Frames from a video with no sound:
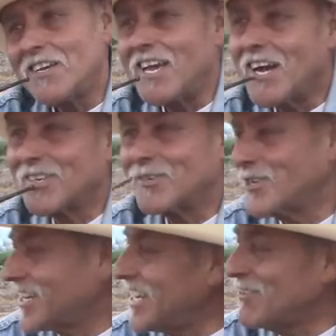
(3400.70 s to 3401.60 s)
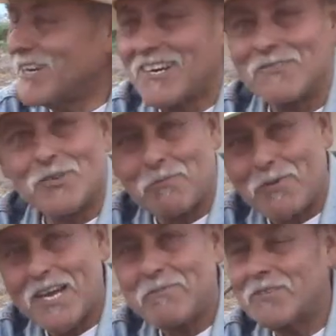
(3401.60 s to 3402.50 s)
yeah, sort of, kind of, huh? With the
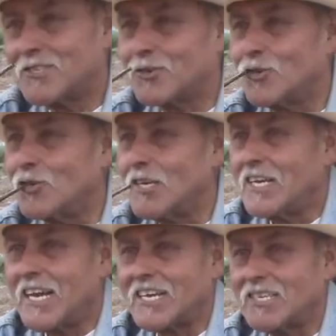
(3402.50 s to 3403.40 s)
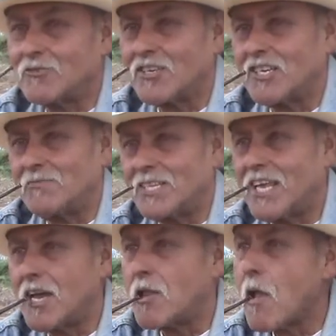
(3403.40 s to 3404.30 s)
pipe, that's true. Actually, I was thinking of my
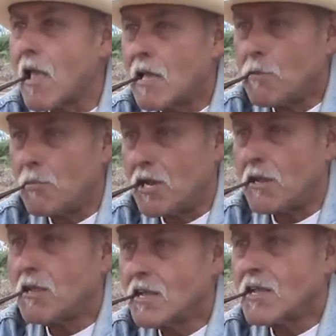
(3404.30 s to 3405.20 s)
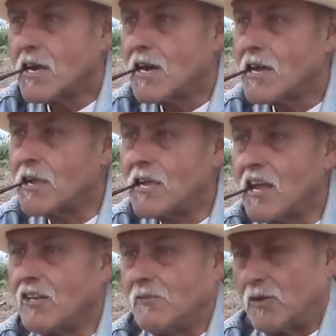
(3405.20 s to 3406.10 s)
dad, but uh, he
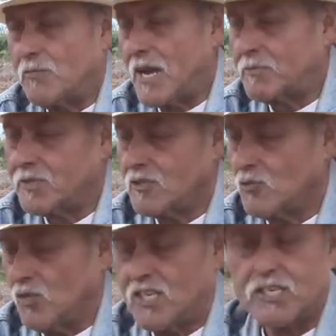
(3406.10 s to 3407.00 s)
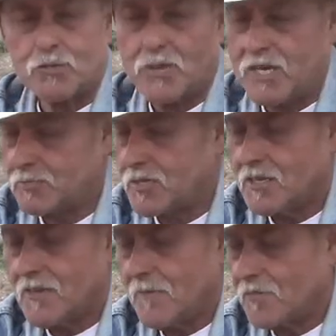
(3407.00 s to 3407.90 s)
had a number of pipes. This is one of his pipes,
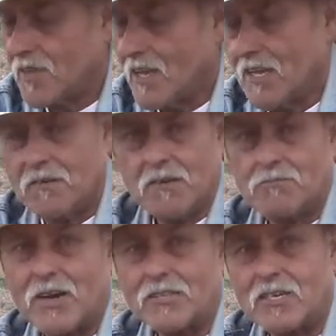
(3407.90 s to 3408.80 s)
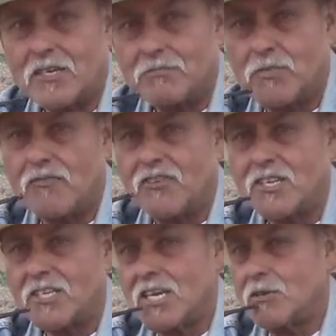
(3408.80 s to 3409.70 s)
and I proud to puff
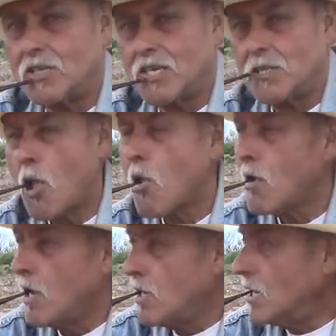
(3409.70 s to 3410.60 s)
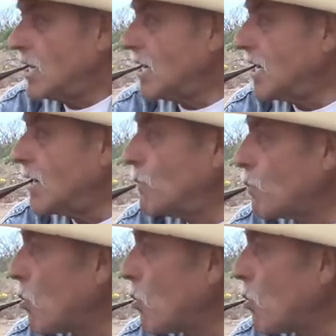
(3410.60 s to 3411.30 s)
on it now and then. Um,